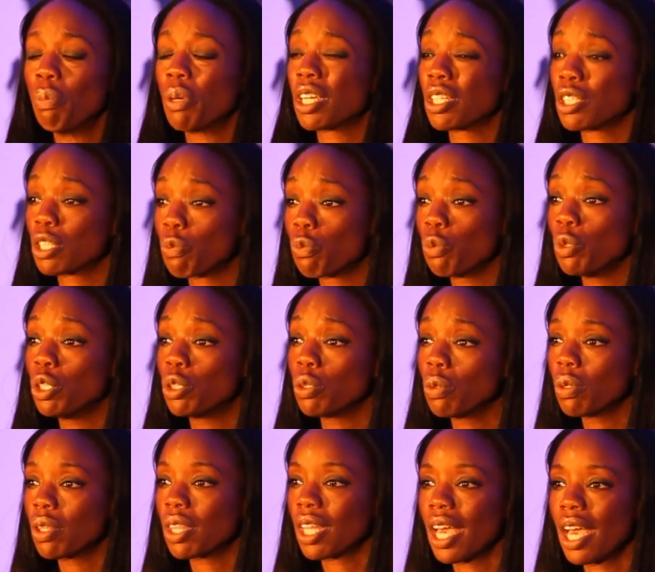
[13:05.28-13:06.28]
because if we
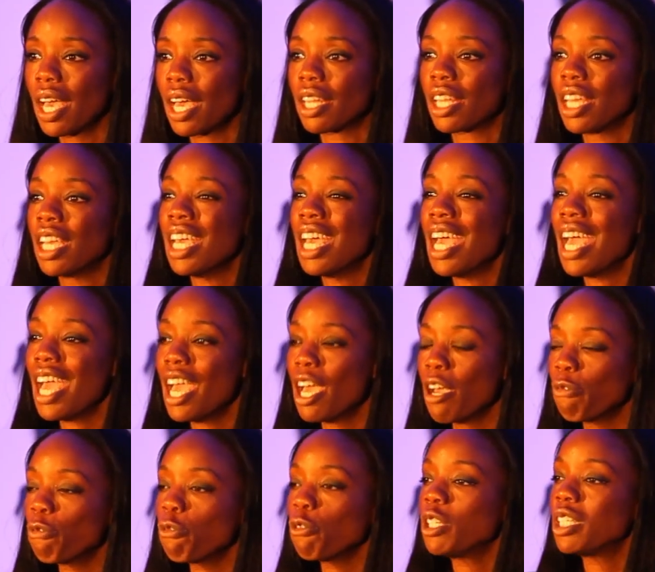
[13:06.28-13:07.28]
do that,
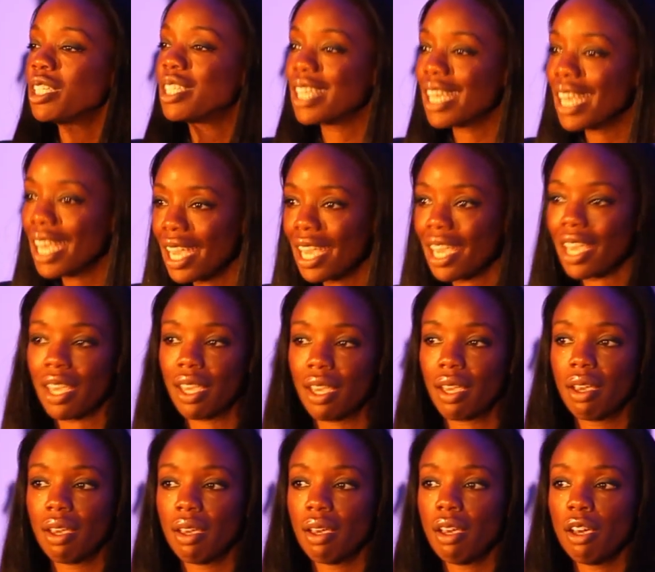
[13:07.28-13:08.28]
every day
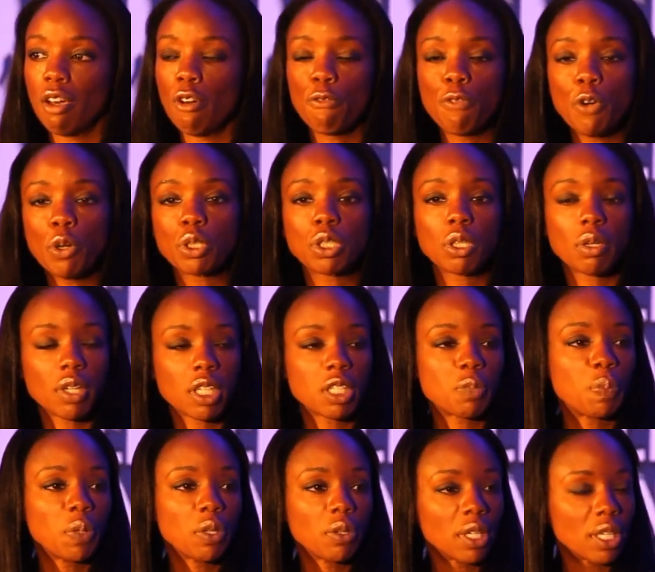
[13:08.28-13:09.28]
folks are
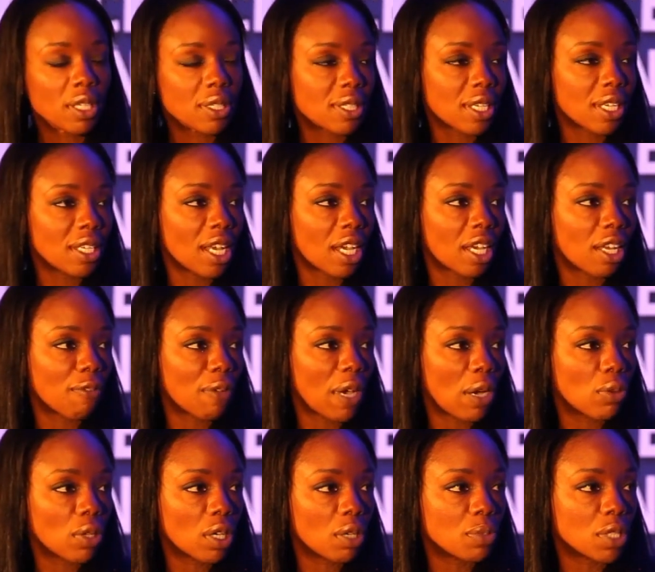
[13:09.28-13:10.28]
experiencing negative
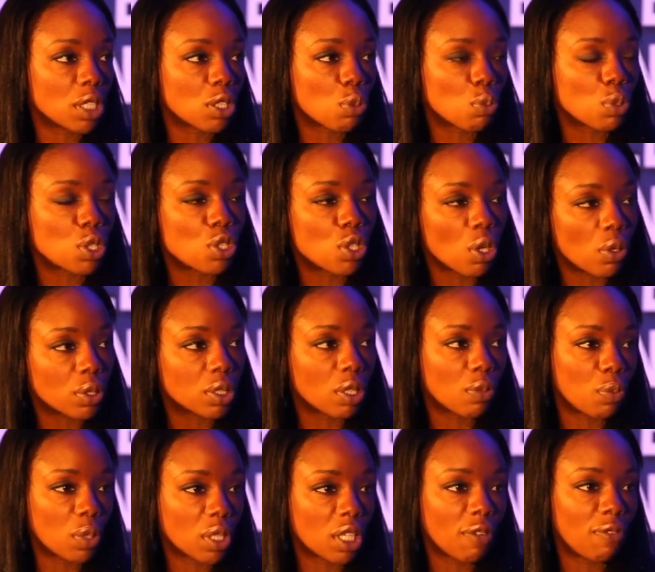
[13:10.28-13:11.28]
outcomes as a result
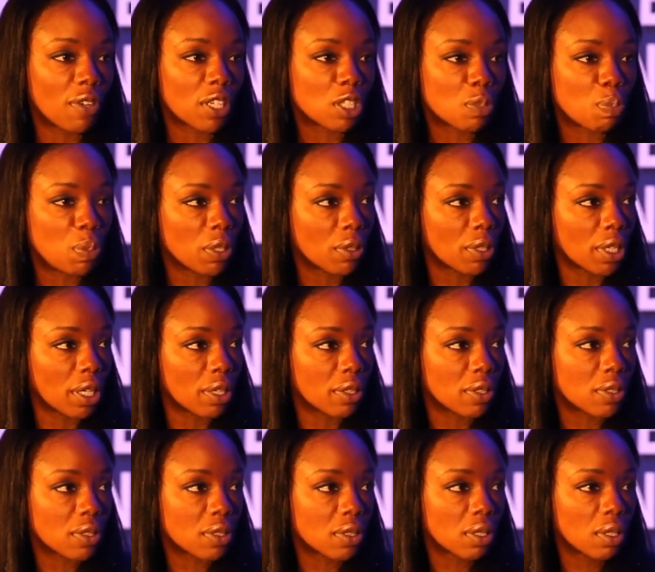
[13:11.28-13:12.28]
of what they've
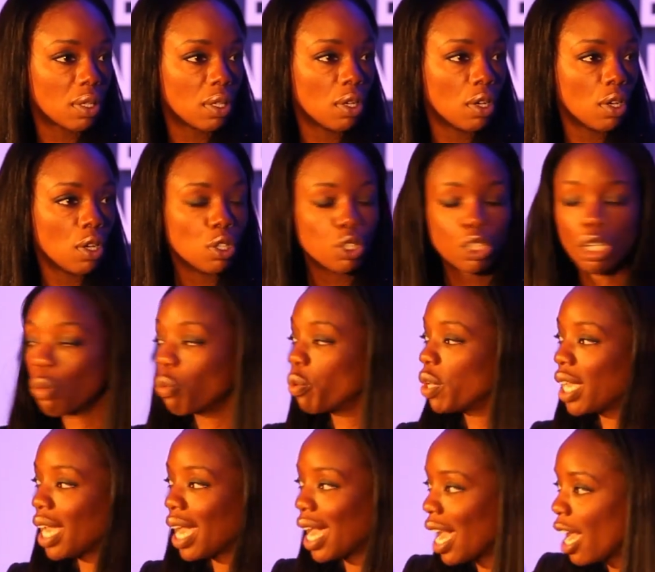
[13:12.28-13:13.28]
experienced. So
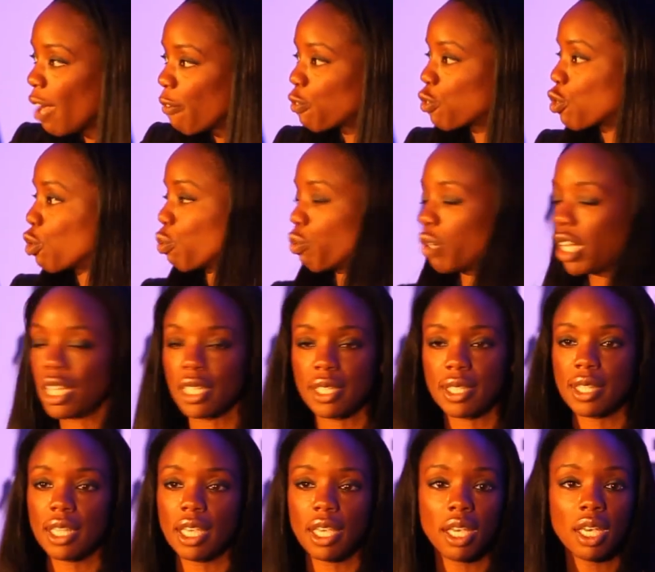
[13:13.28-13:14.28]
we have to
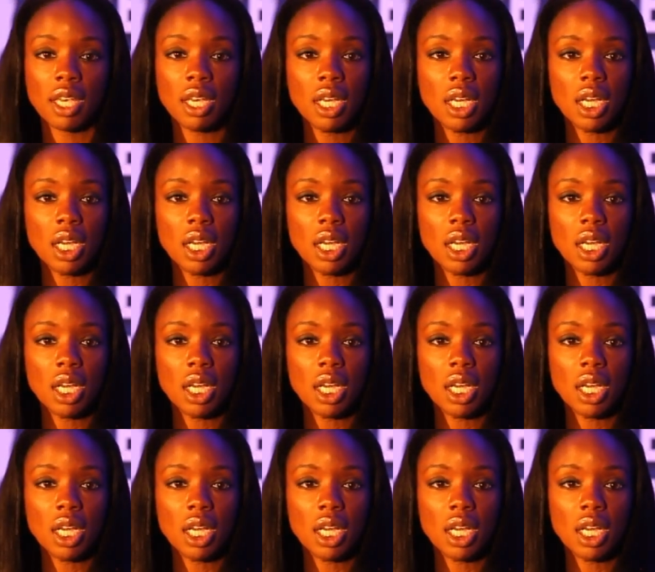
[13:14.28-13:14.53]
raise the